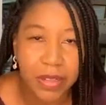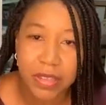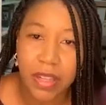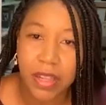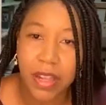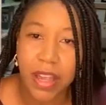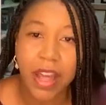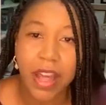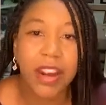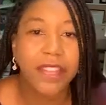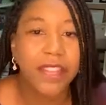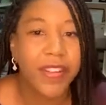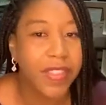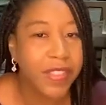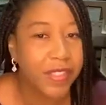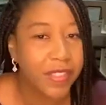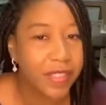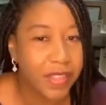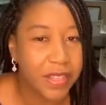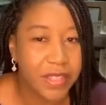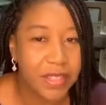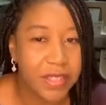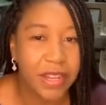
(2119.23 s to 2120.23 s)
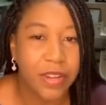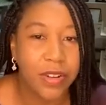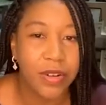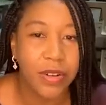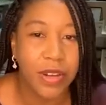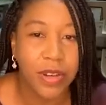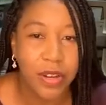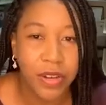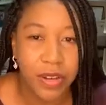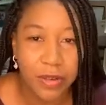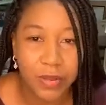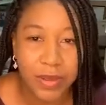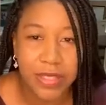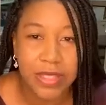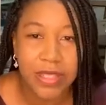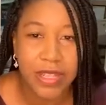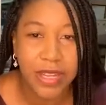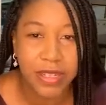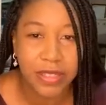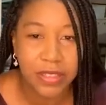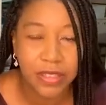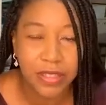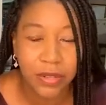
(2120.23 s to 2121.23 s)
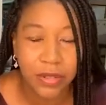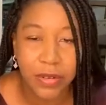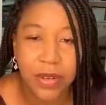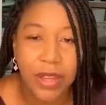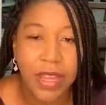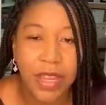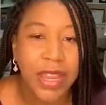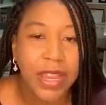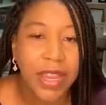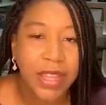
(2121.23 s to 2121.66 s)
There's a lot of other things that go along with sex, so